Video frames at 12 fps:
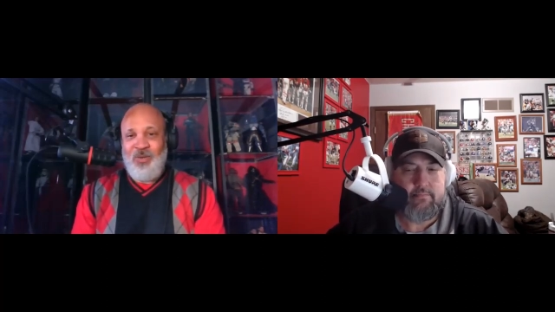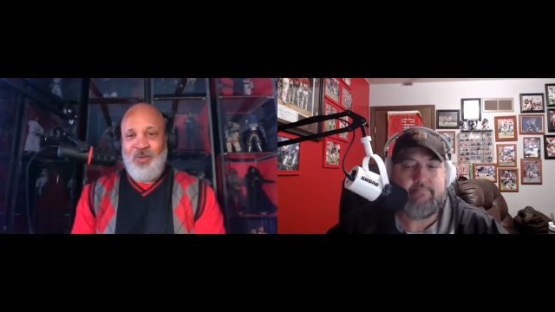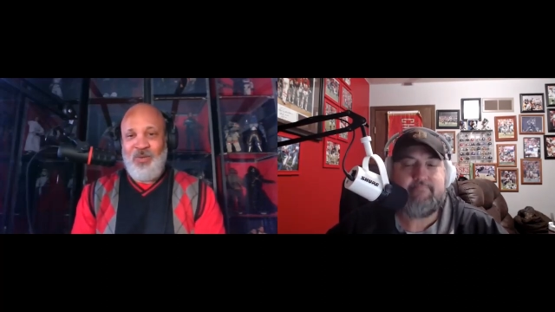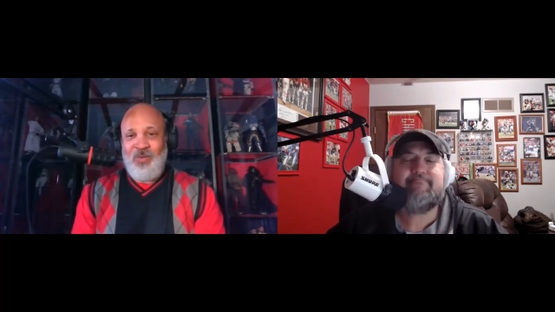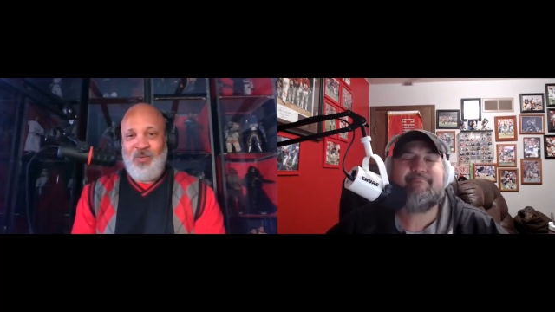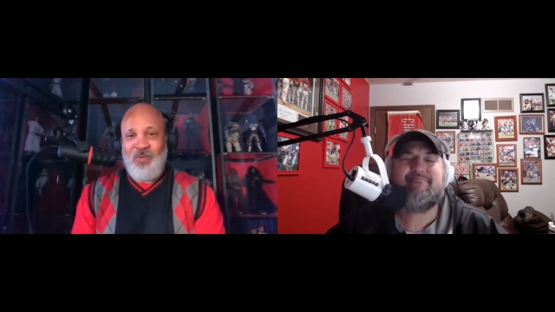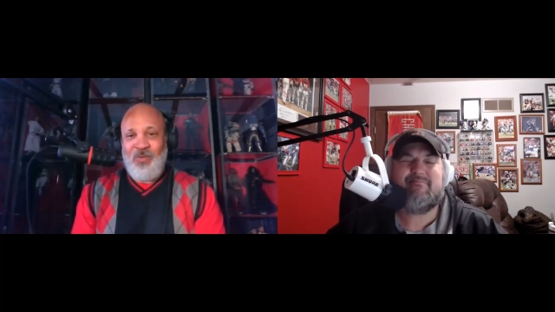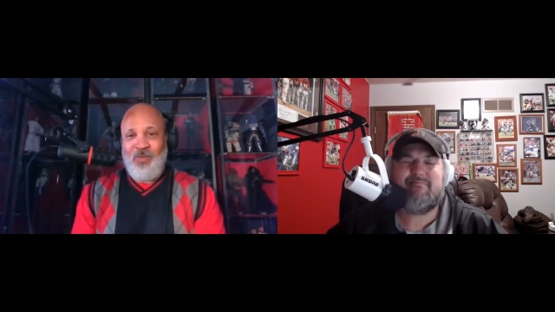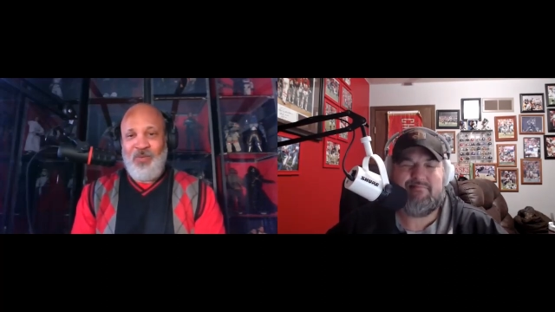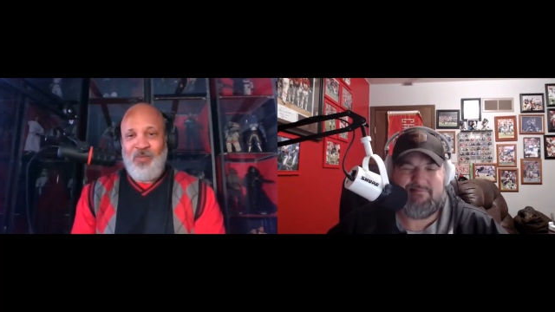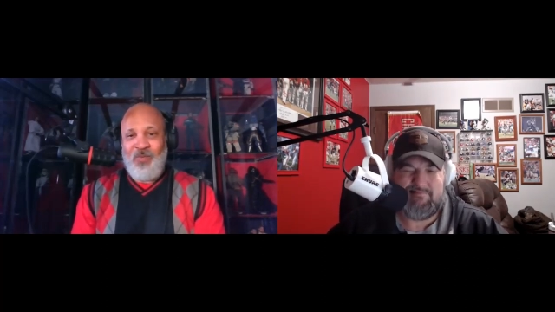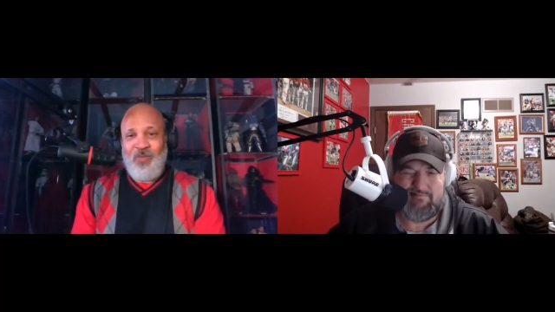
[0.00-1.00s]

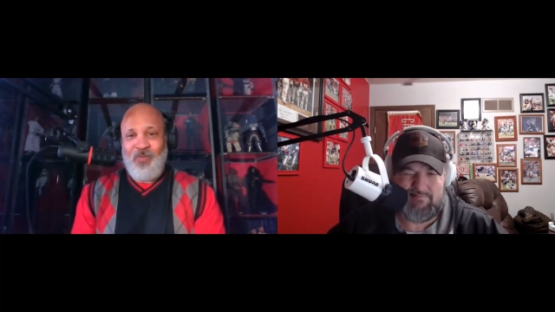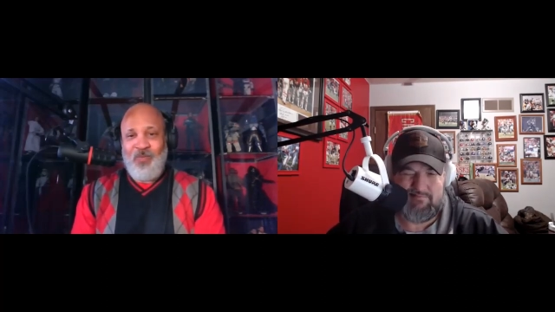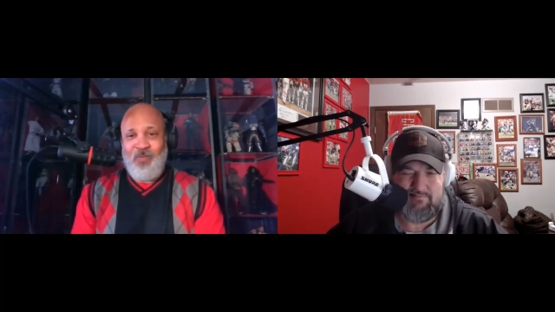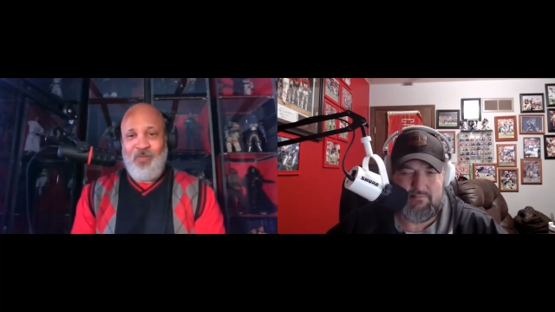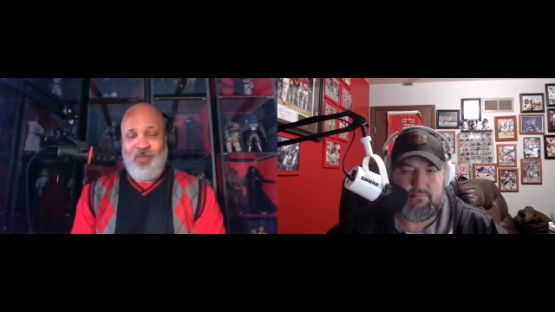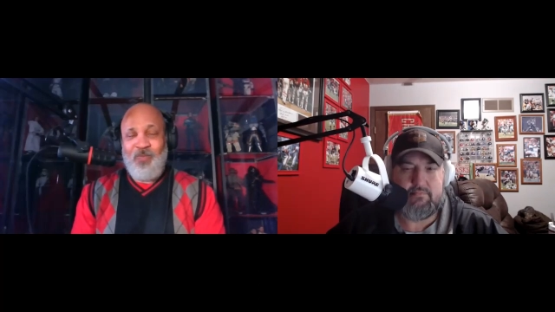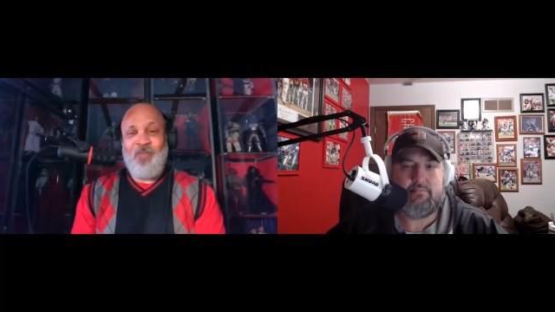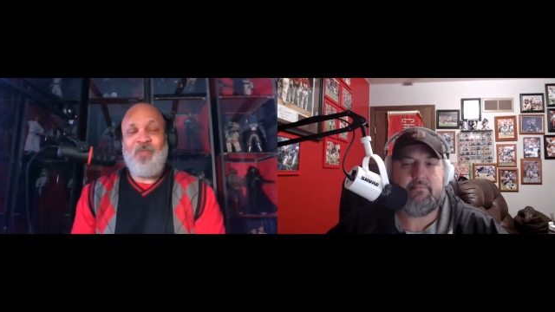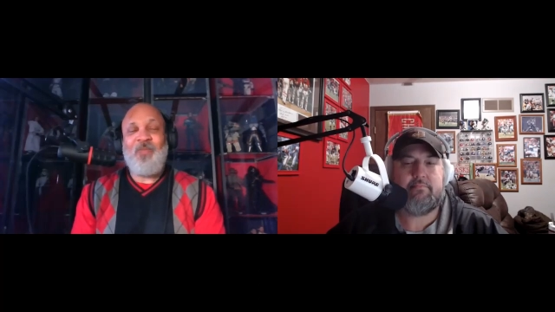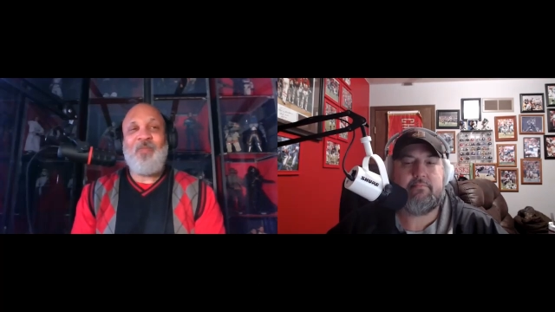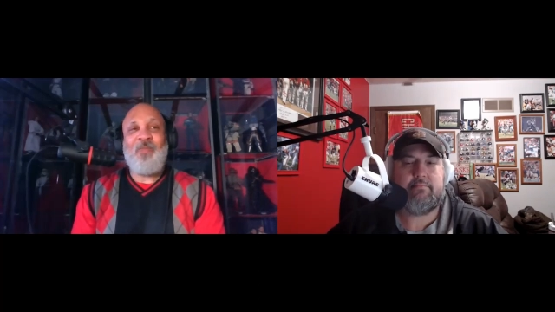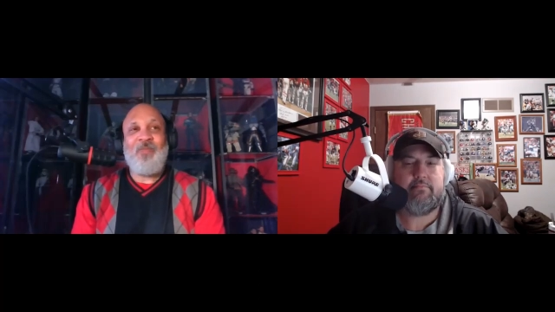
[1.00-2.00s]

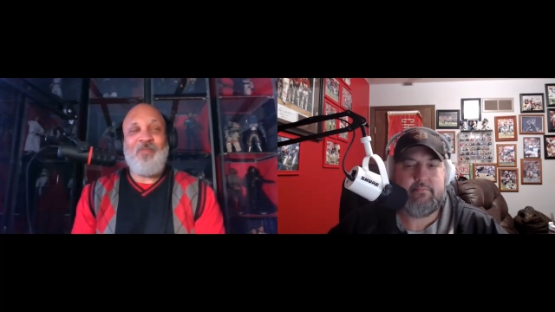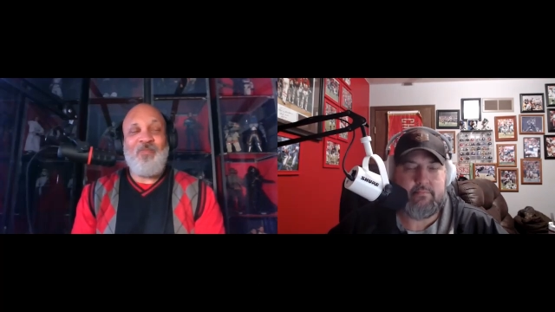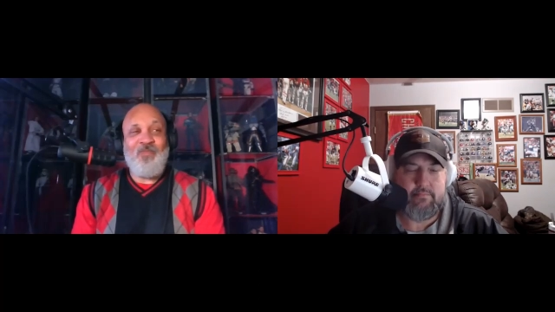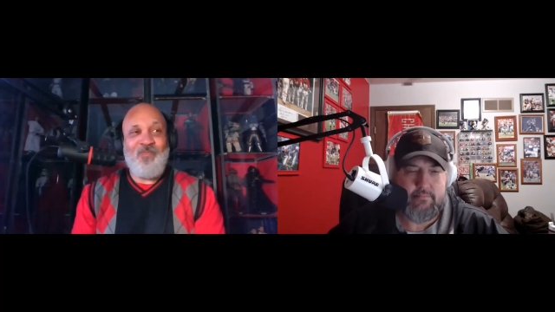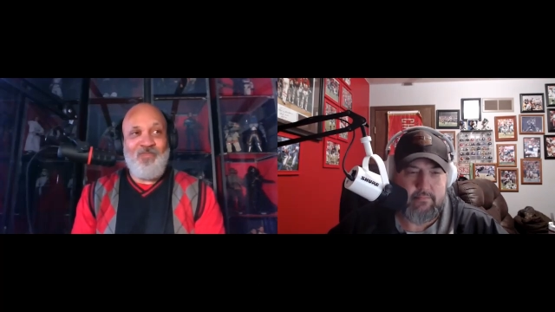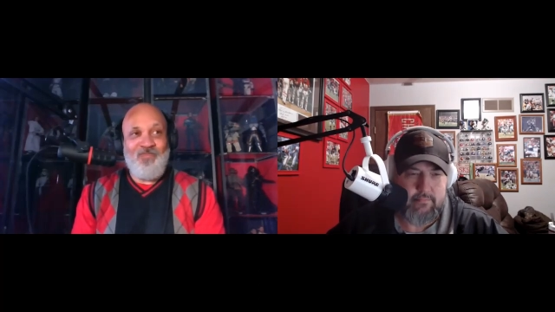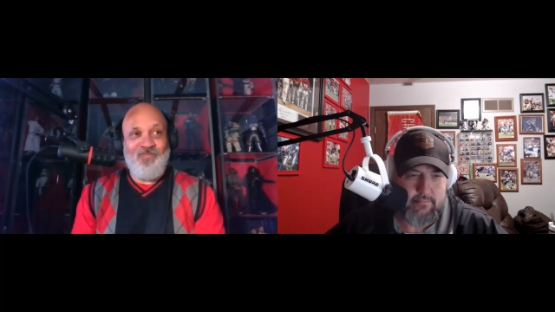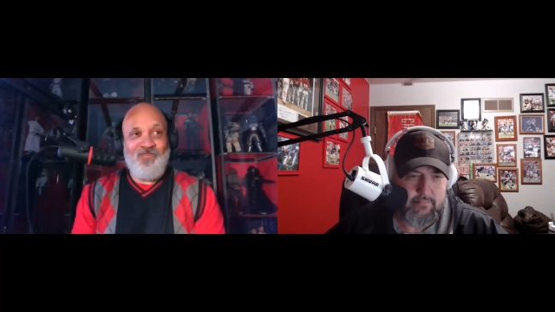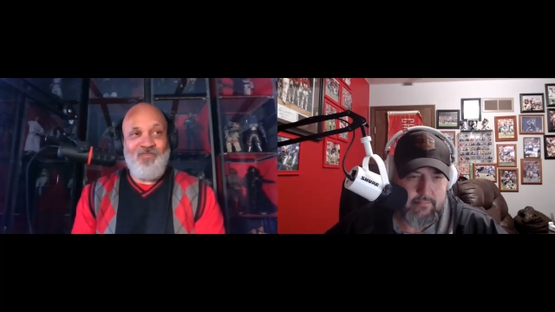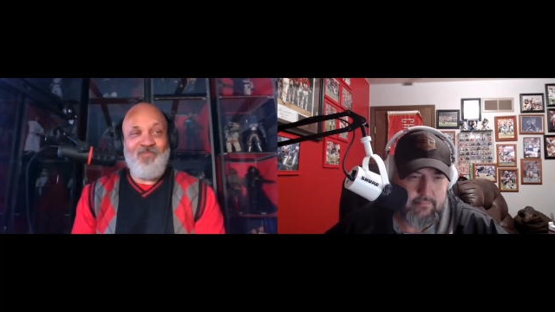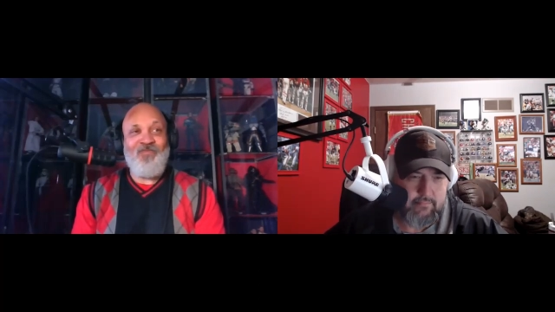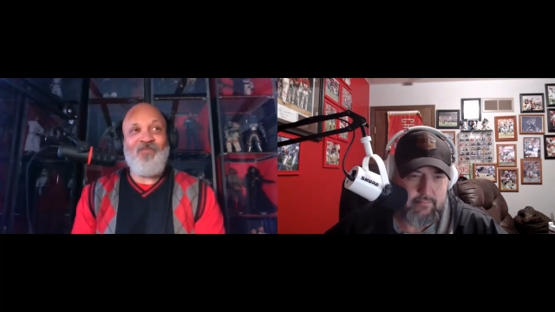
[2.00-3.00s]

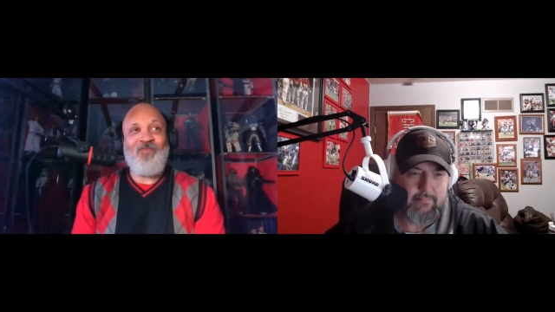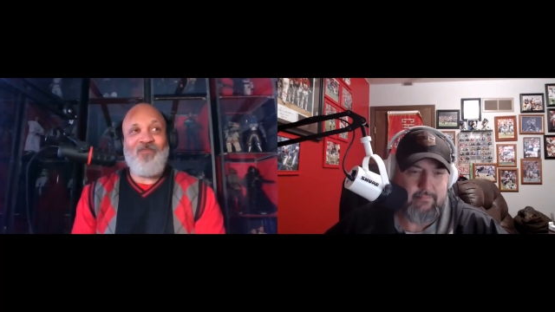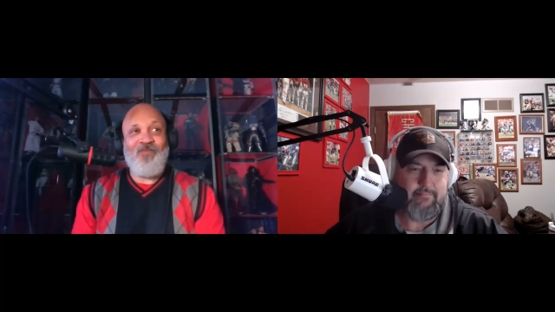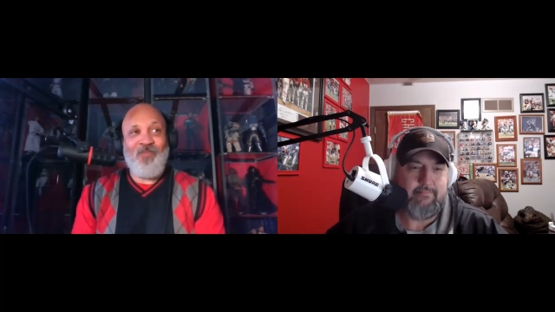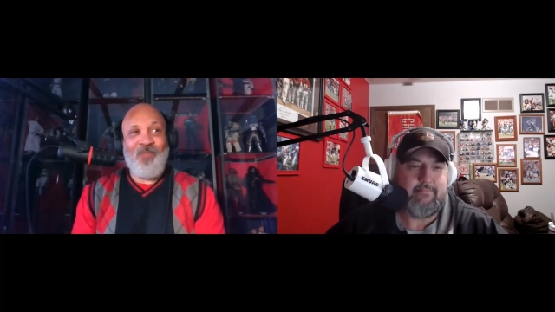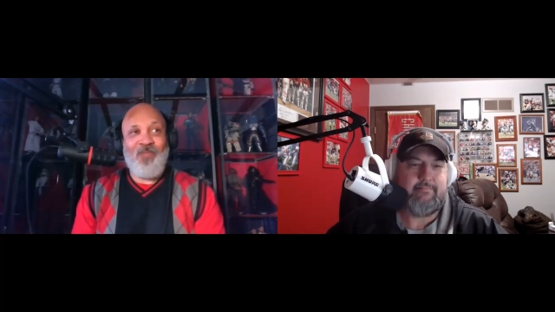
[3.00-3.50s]
(silence)